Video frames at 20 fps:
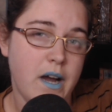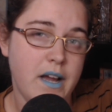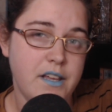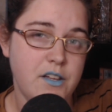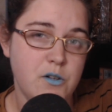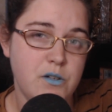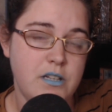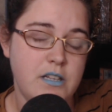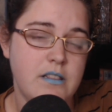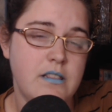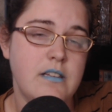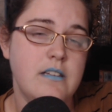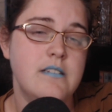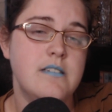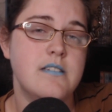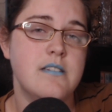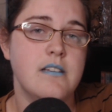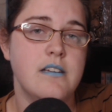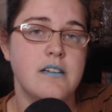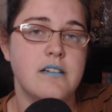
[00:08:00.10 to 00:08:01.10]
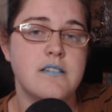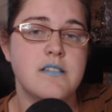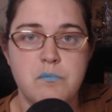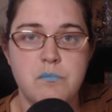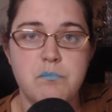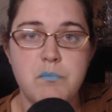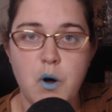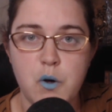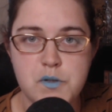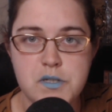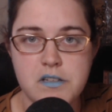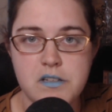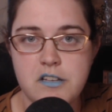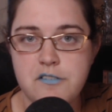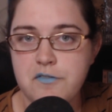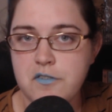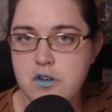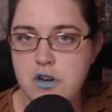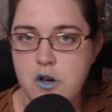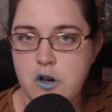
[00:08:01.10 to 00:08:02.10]
you need these things. Mostly
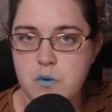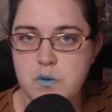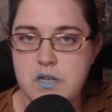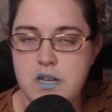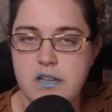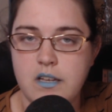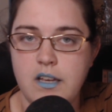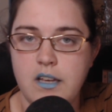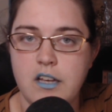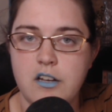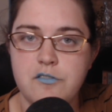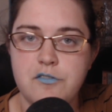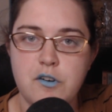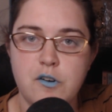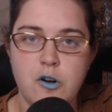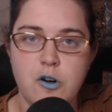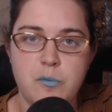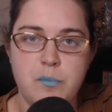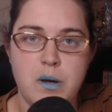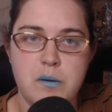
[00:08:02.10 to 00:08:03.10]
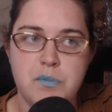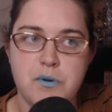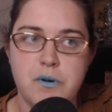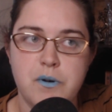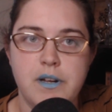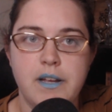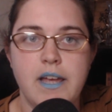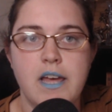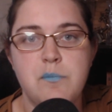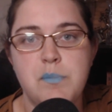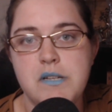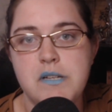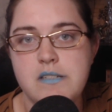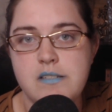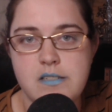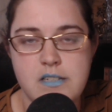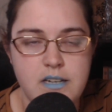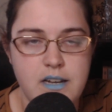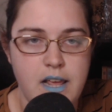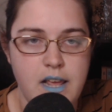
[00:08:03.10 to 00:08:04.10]
for note-taking, for remembering
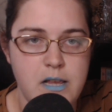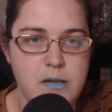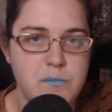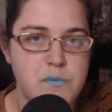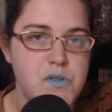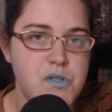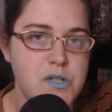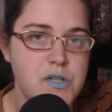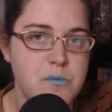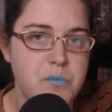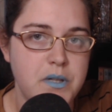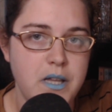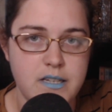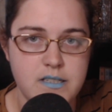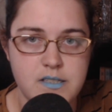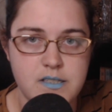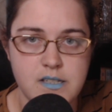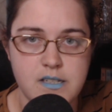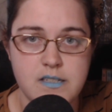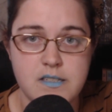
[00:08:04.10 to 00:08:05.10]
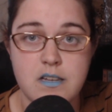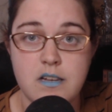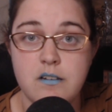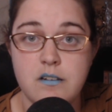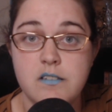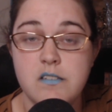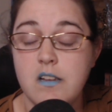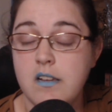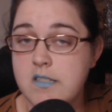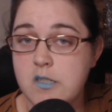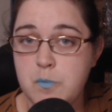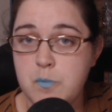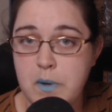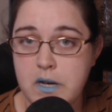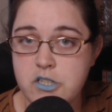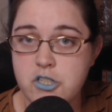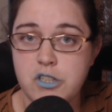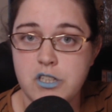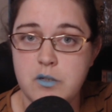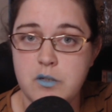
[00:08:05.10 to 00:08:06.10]
NPC names and places, and
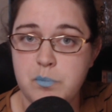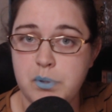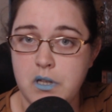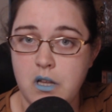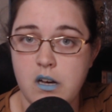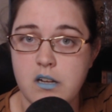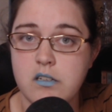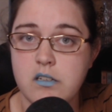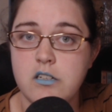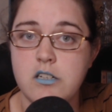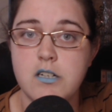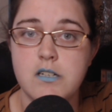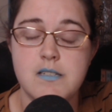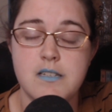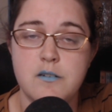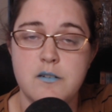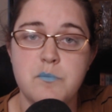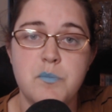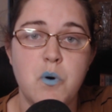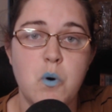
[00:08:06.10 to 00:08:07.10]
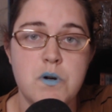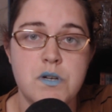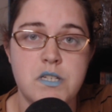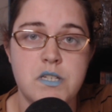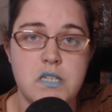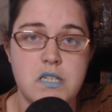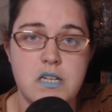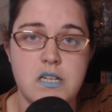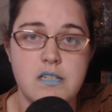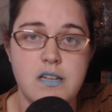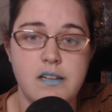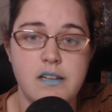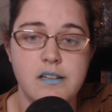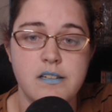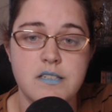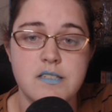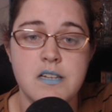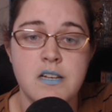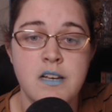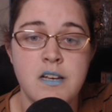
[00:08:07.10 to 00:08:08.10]
especially plot hooks and important
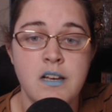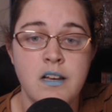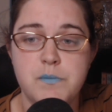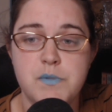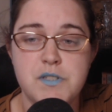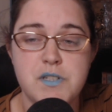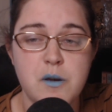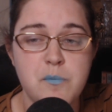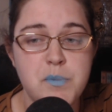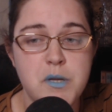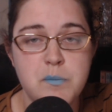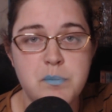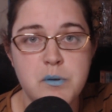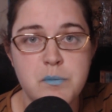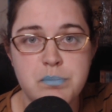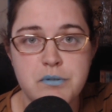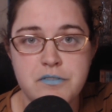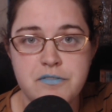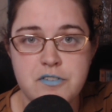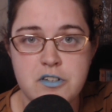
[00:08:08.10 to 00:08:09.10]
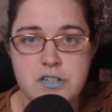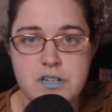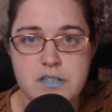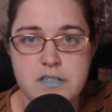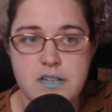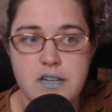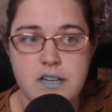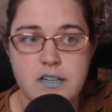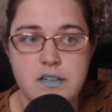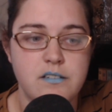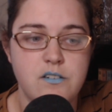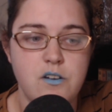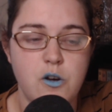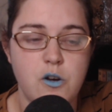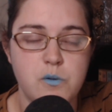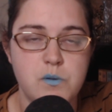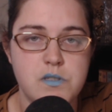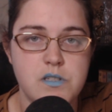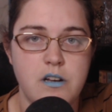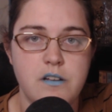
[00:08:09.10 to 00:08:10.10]
details. Some people prefer to take
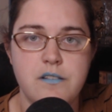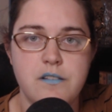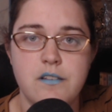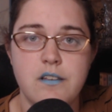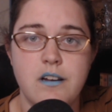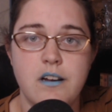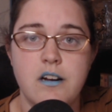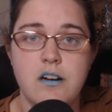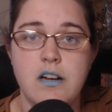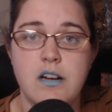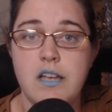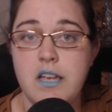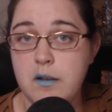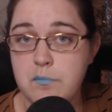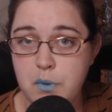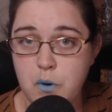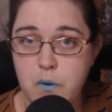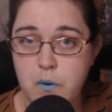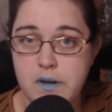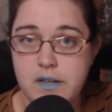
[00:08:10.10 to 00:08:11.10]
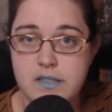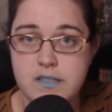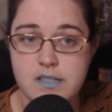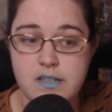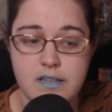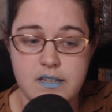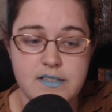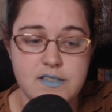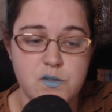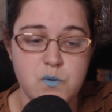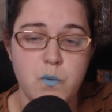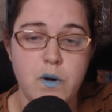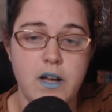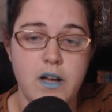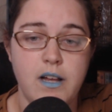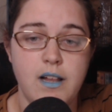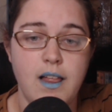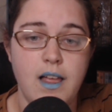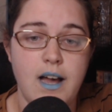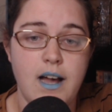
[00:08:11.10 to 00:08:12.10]
notes on their hit points as
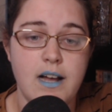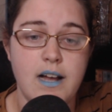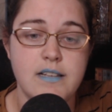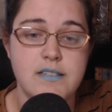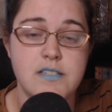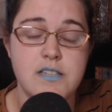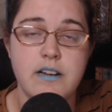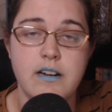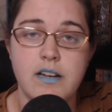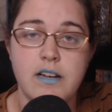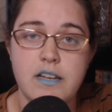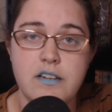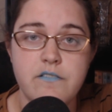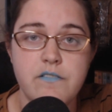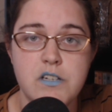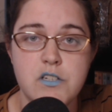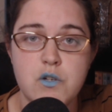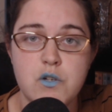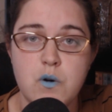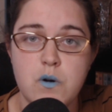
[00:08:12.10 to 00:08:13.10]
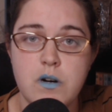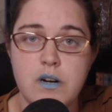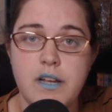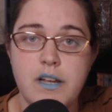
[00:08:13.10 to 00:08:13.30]
well as their inventory